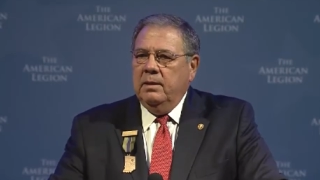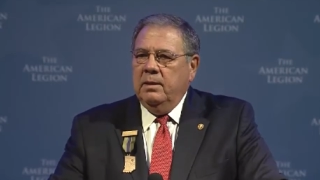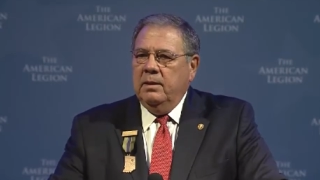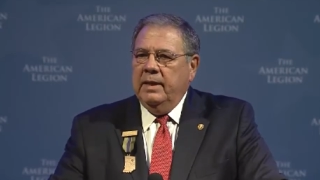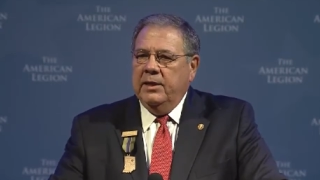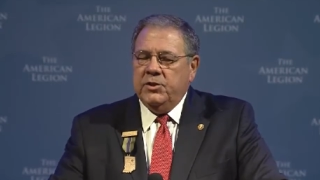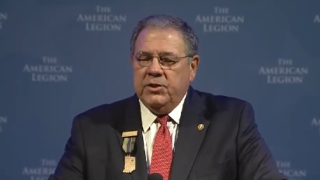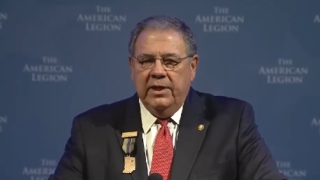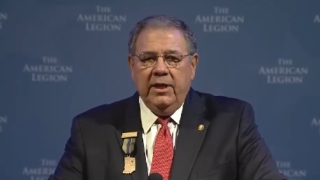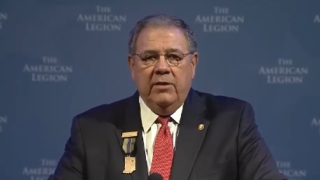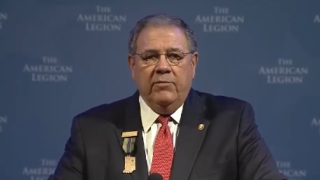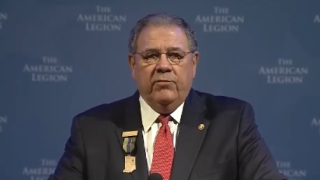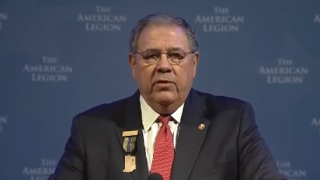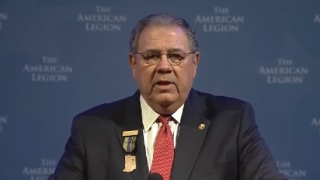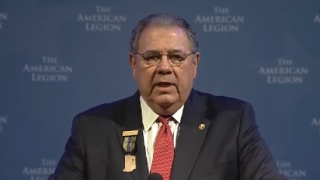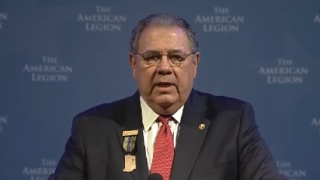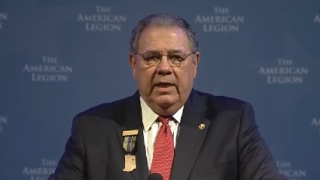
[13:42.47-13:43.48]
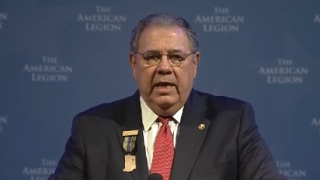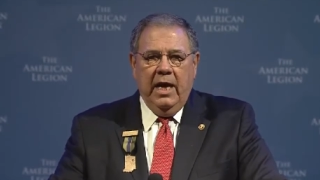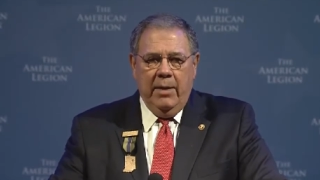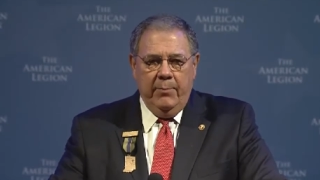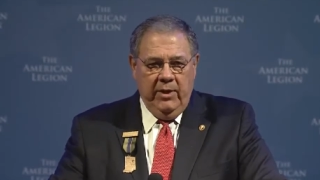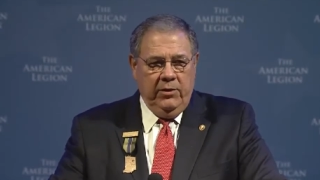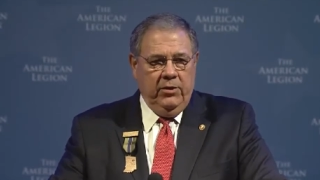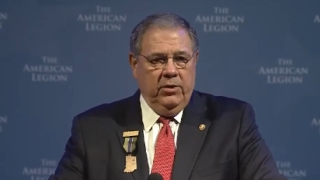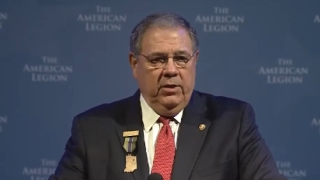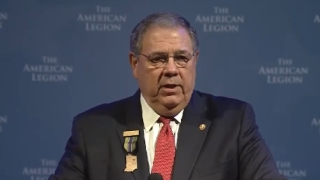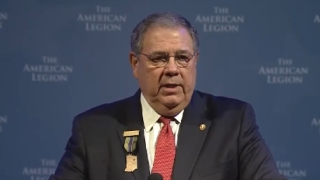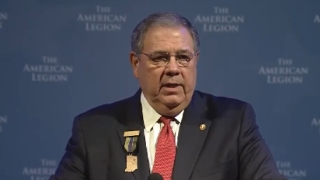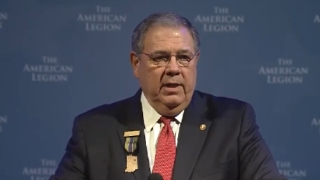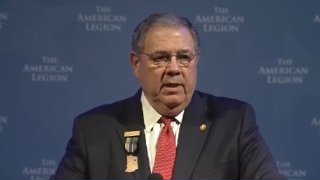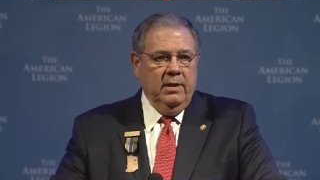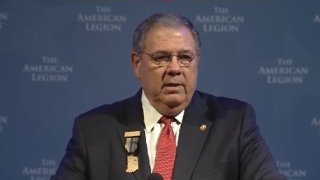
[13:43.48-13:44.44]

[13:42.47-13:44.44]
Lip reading: that's in it for the common good